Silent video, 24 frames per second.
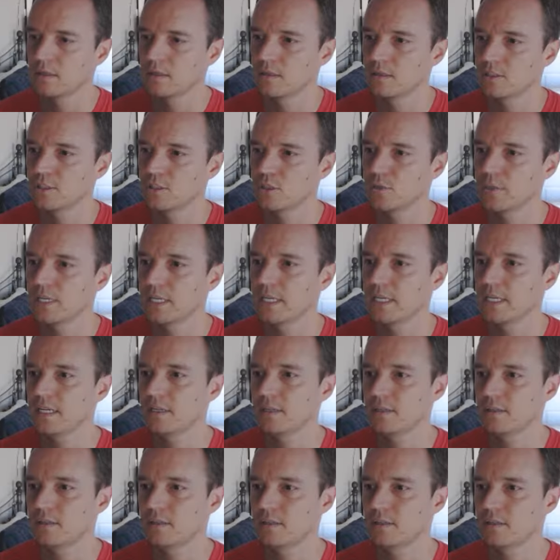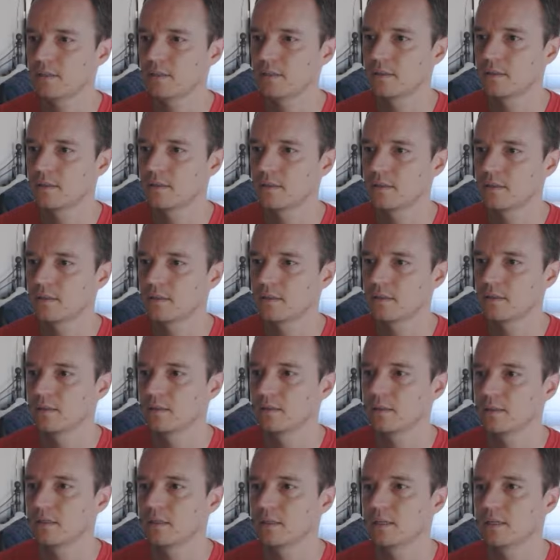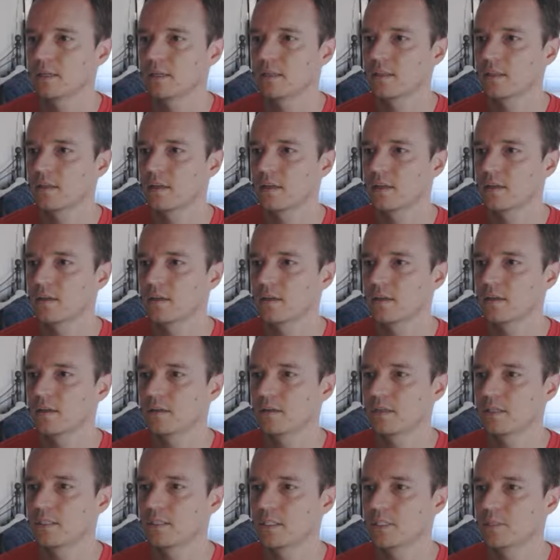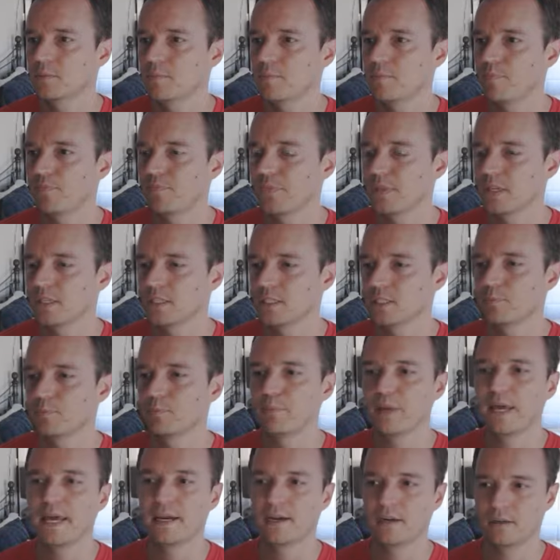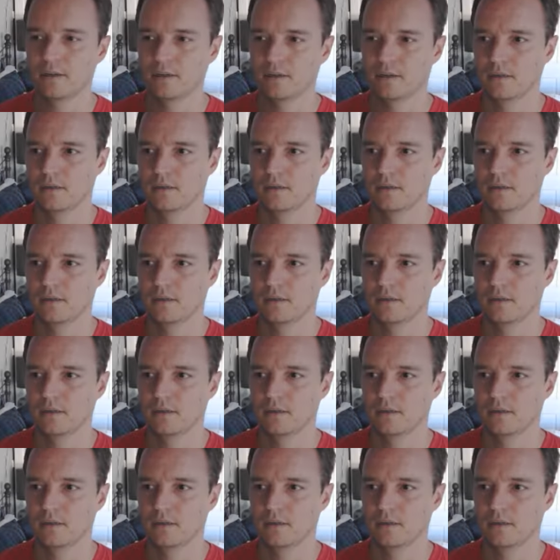to here, and I thought, is this better?